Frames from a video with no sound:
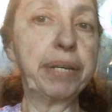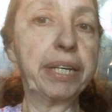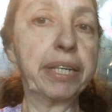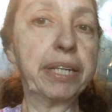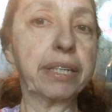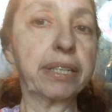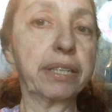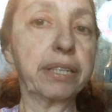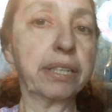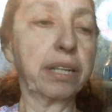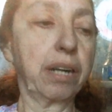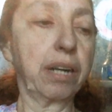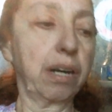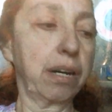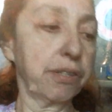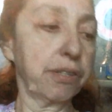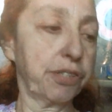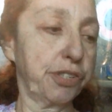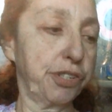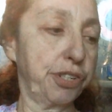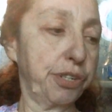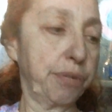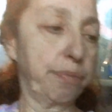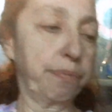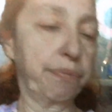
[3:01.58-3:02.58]
be a good
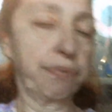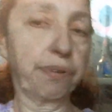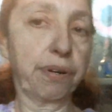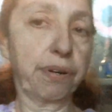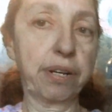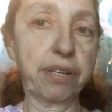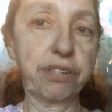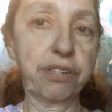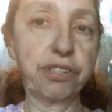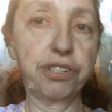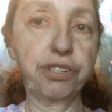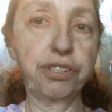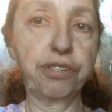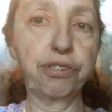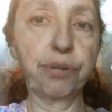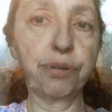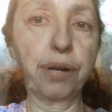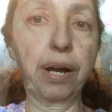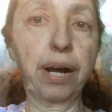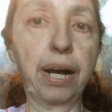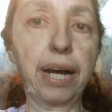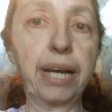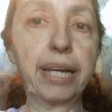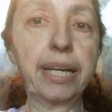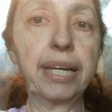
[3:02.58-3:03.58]
costume for us to
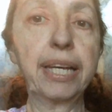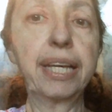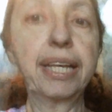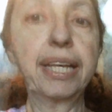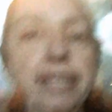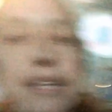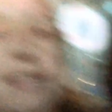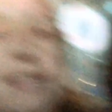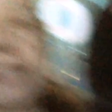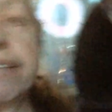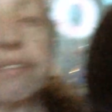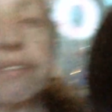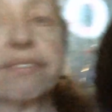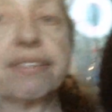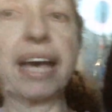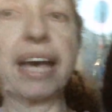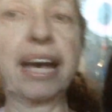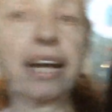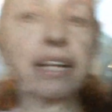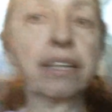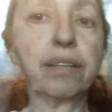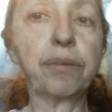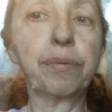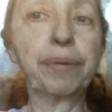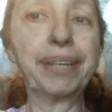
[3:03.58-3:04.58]
try this
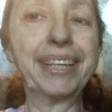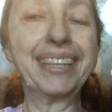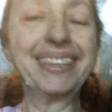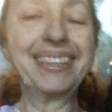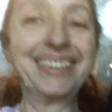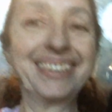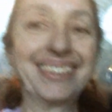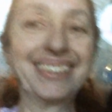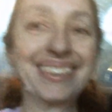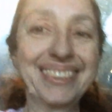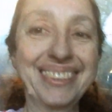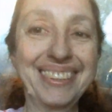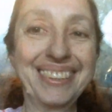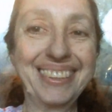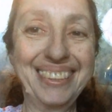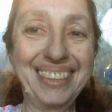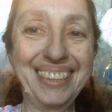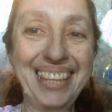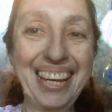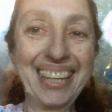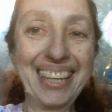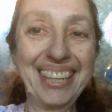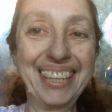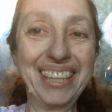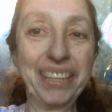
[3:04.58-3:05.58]
Halloween.
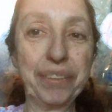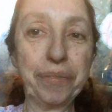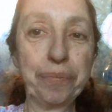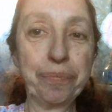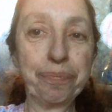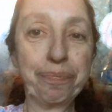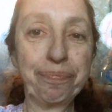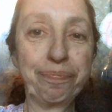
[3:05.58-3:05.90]
Thank you.